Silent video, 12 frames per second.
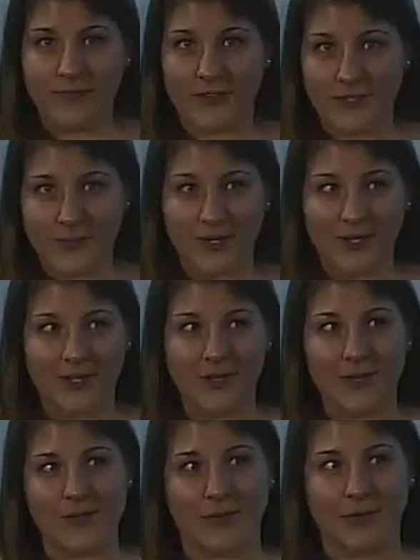First, we're going to
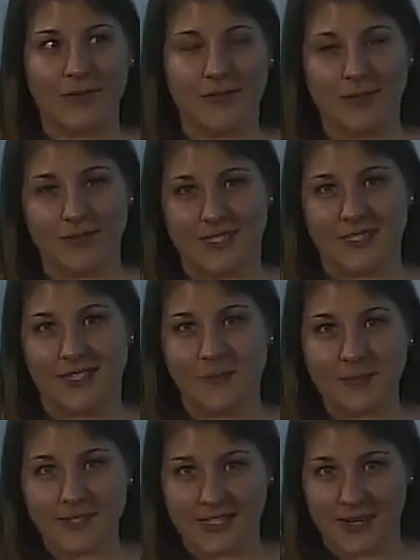go through a few
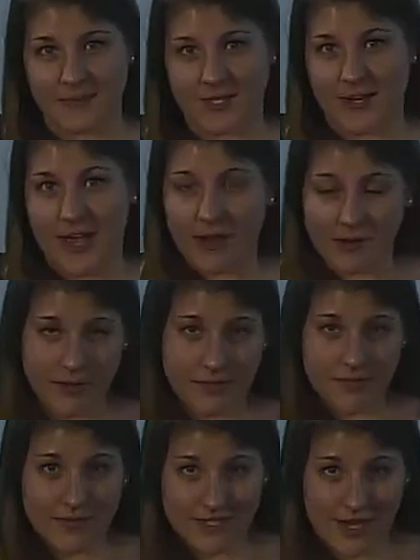simple steps on how to
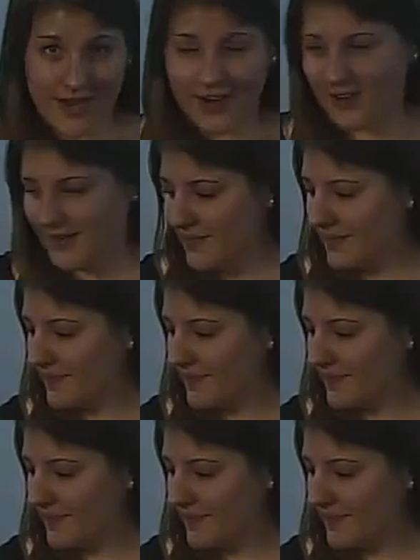remove the tire.